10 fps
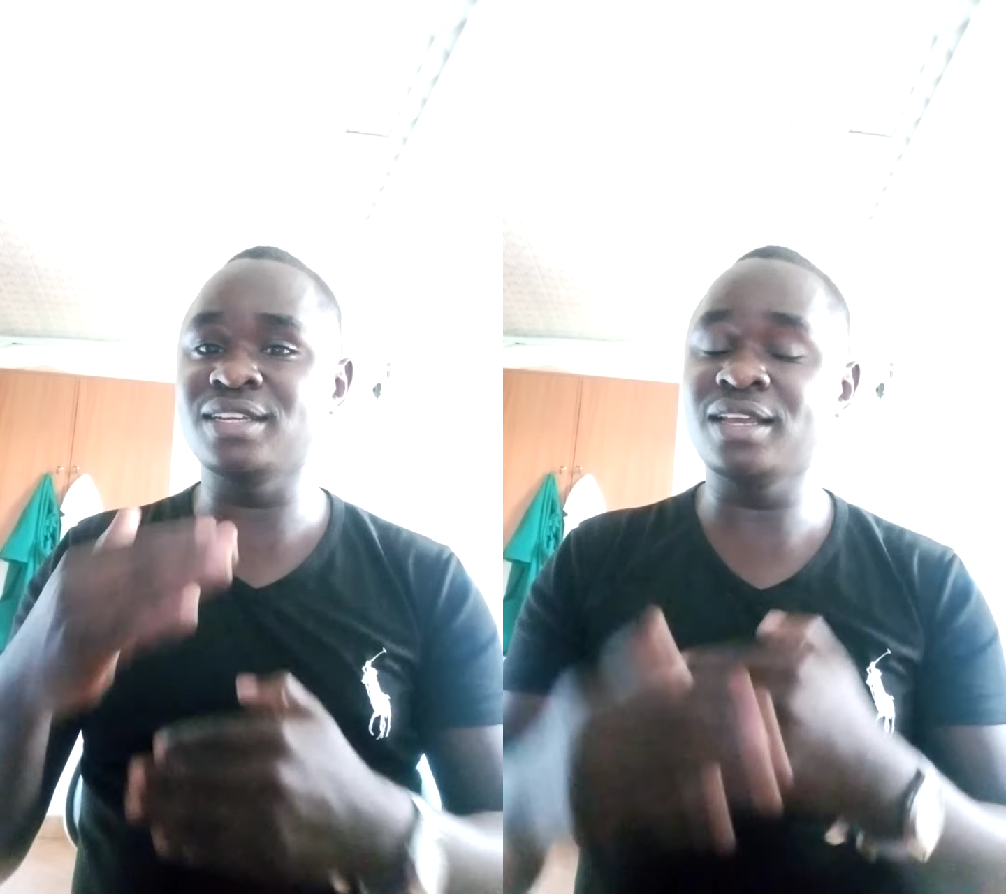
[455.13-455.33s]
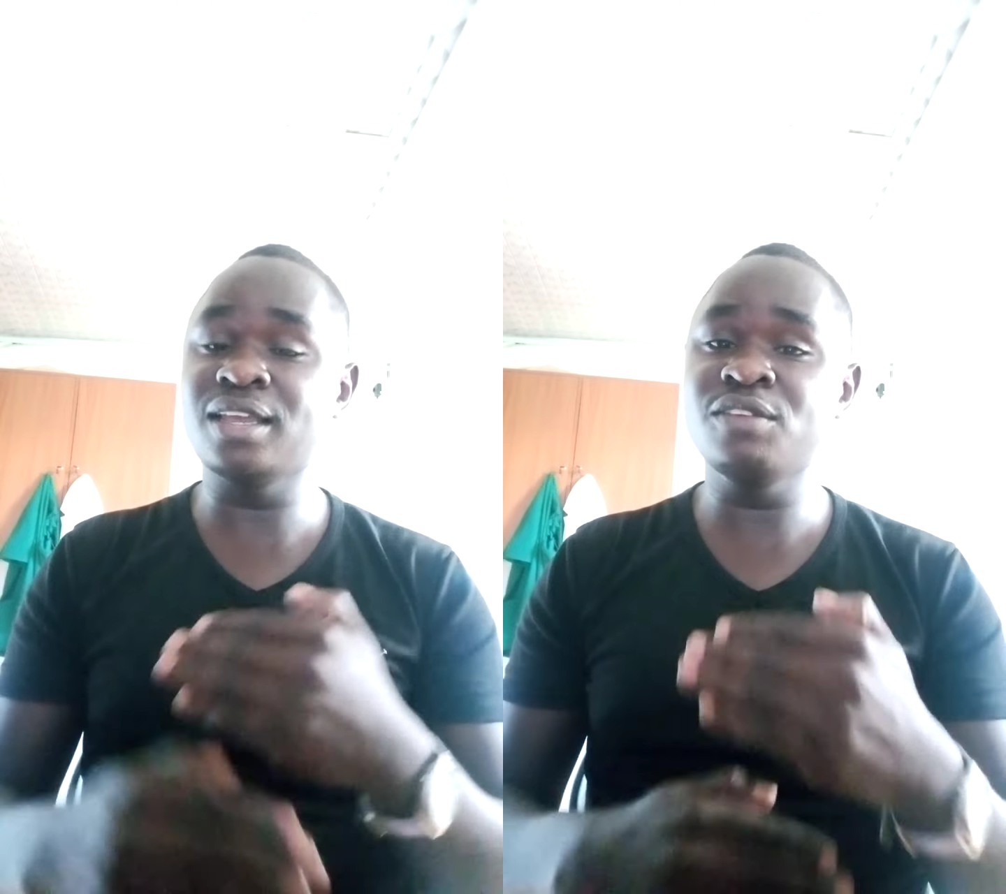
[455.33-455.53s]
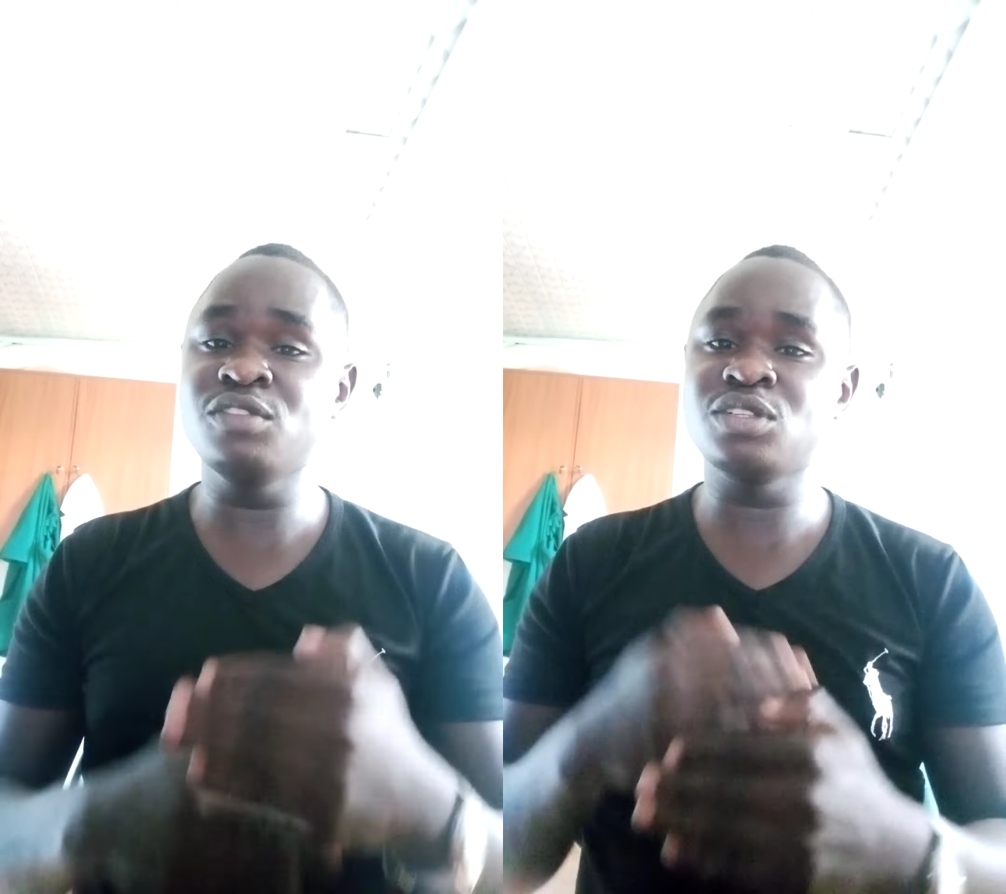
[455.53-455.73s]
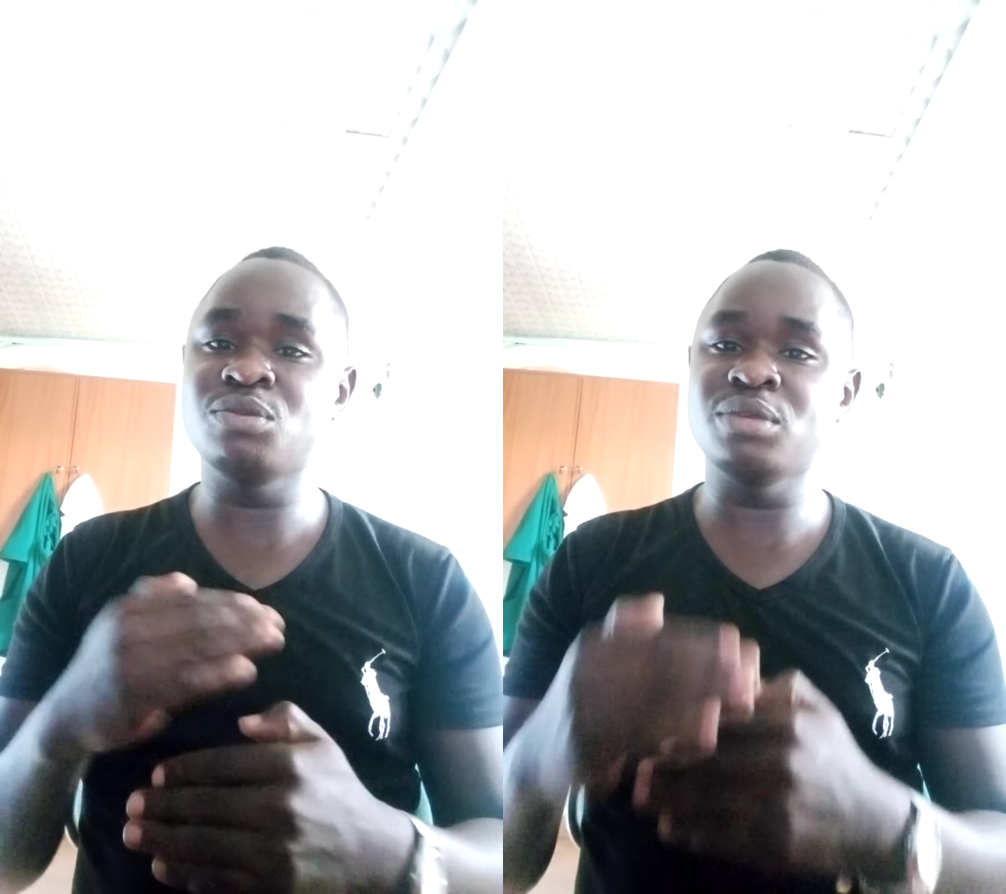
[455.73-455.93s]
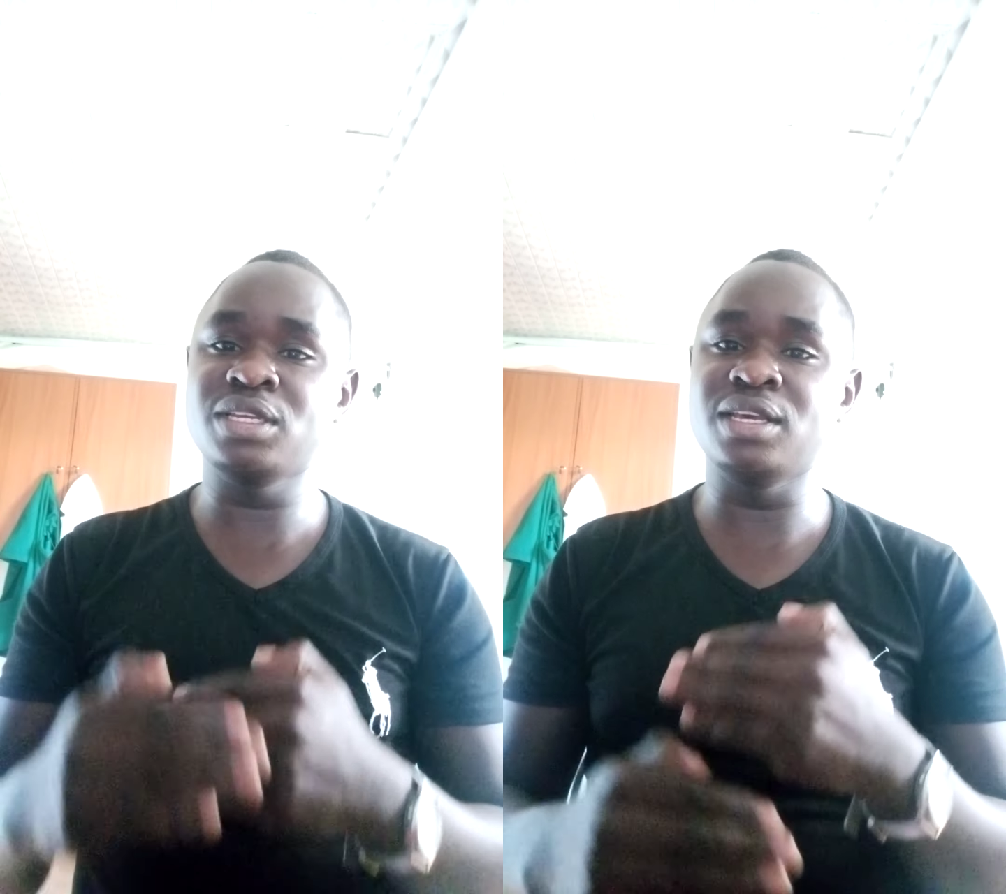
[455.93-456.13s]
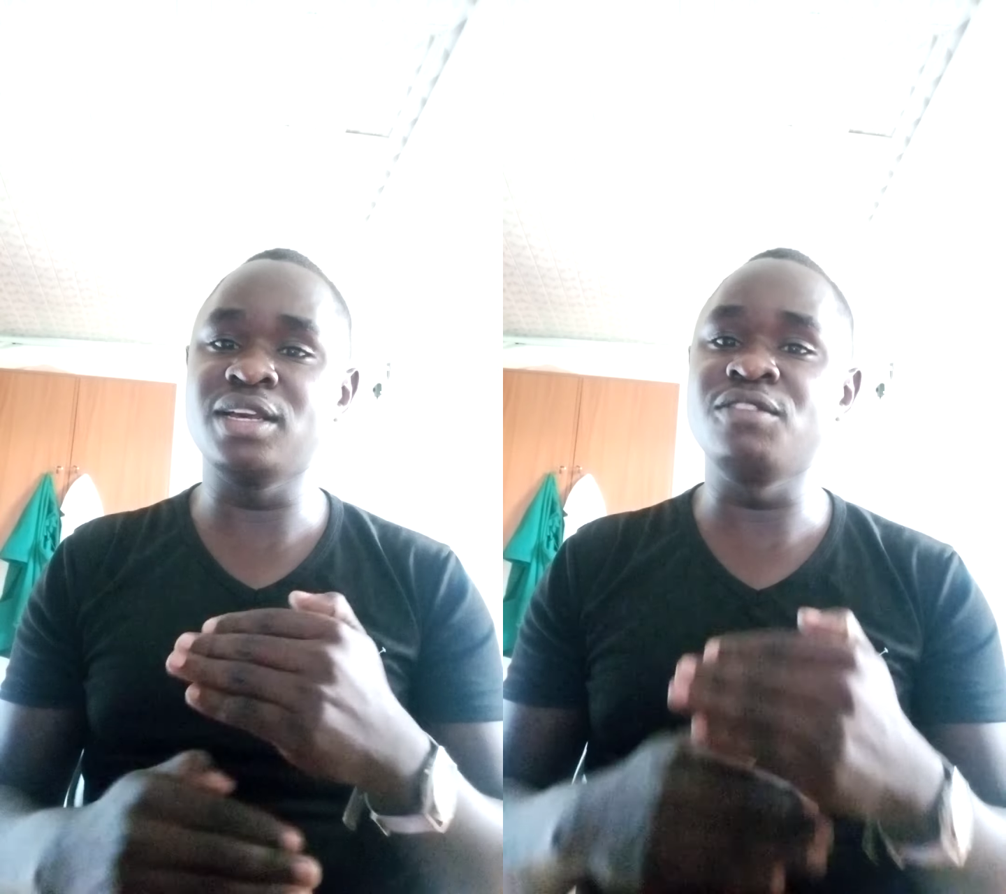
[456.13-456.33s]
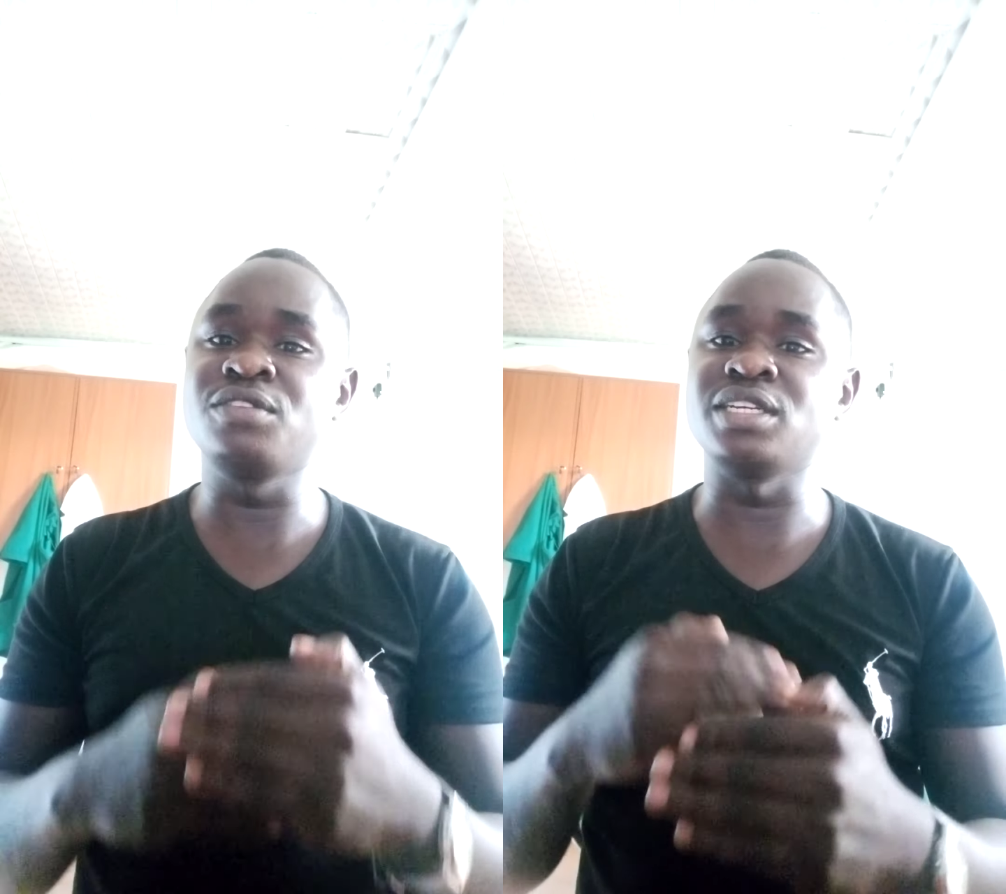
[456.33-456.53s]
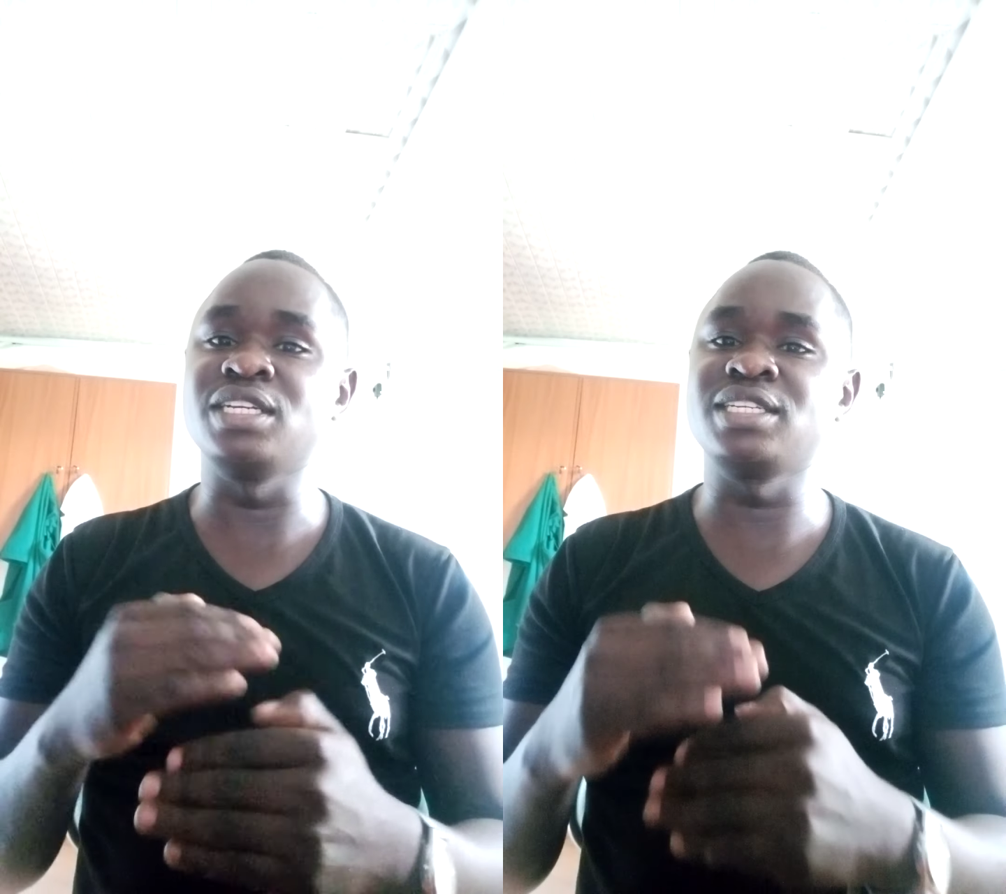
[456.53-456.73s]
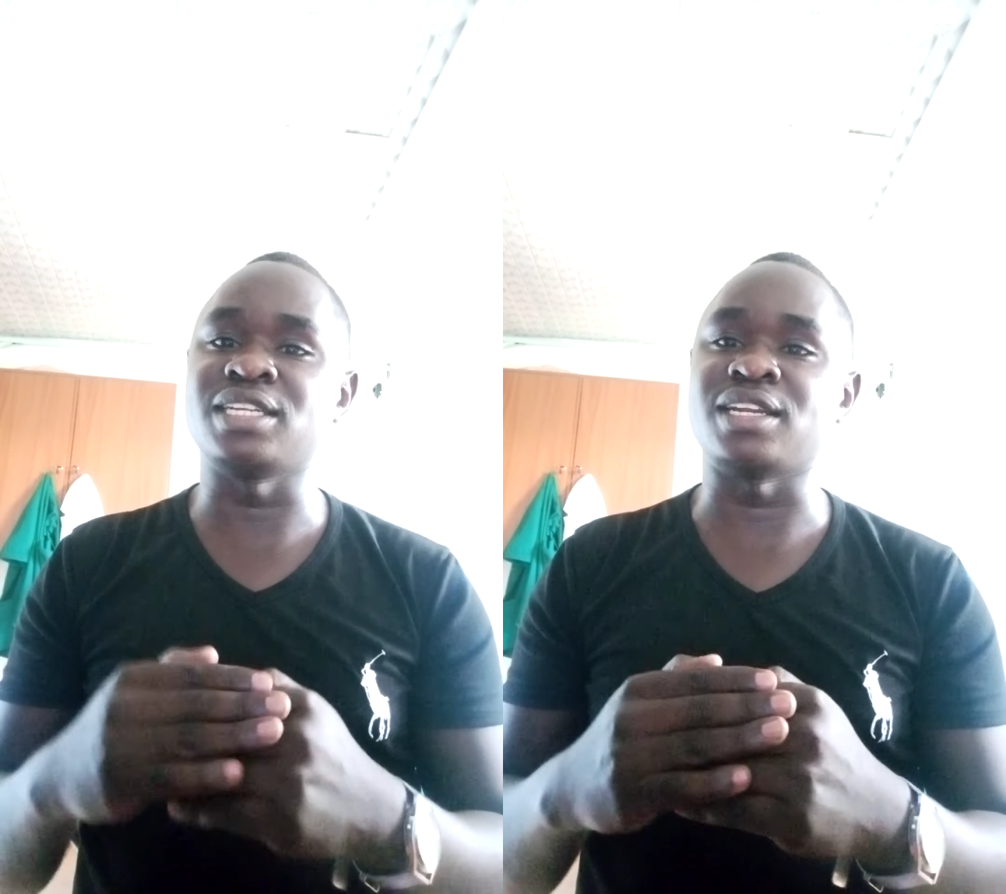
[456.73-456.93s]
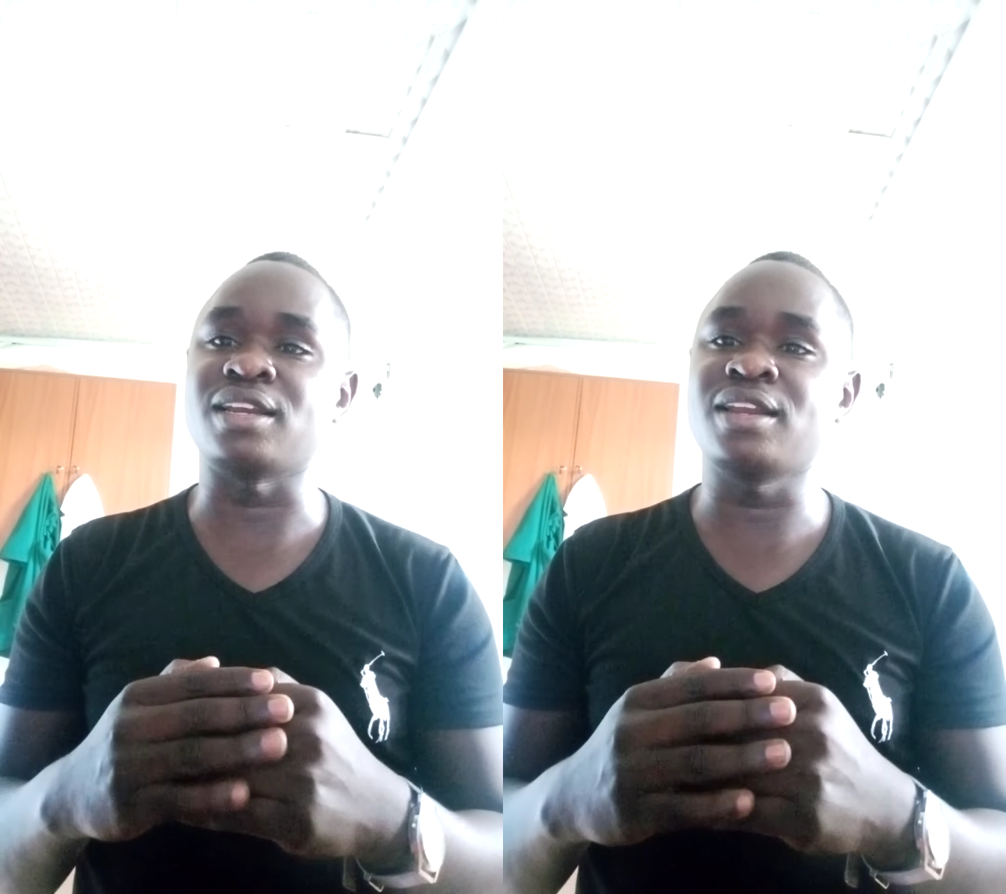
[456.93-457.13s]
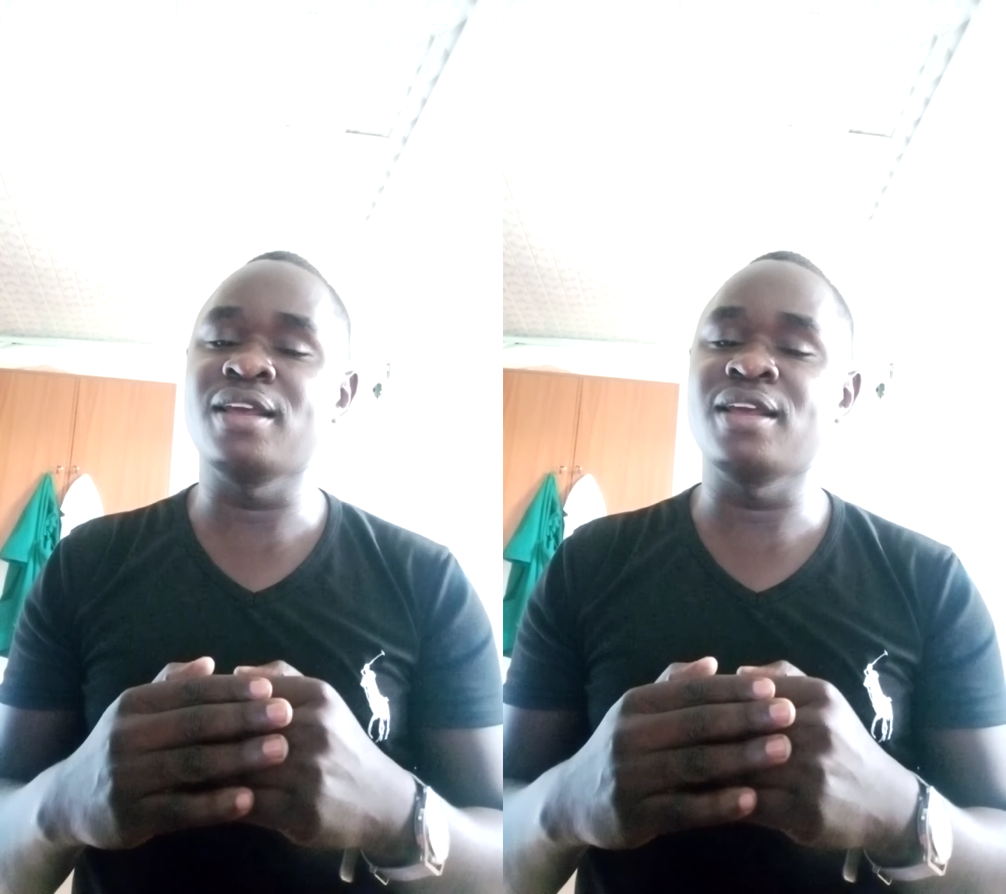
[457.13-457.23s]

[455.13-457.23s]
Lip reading: gives me every detail,